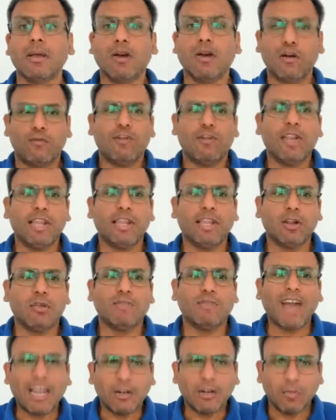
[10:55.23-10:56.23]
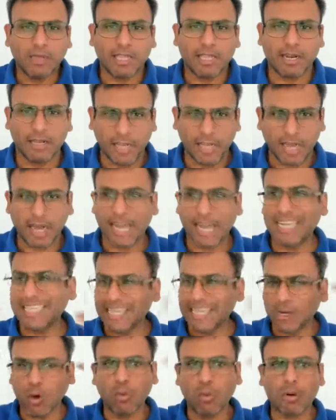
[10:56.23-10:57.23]
feeling valuable, that yeah, I
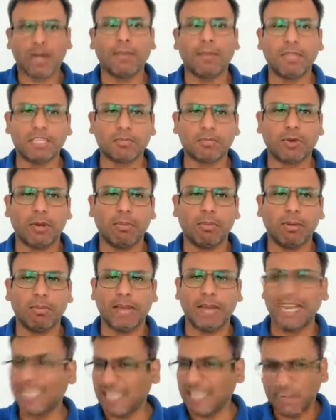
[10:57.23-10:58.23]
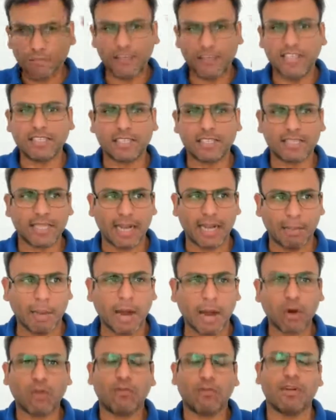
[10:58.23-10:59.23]
did overcome this problem, I did face this, and I'm
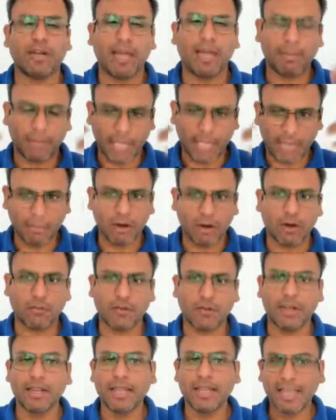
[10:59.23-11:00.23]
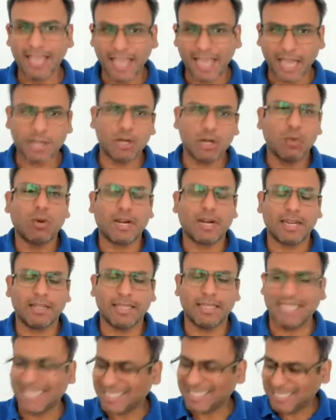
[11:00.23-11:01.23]
out of it, I came out of it, and that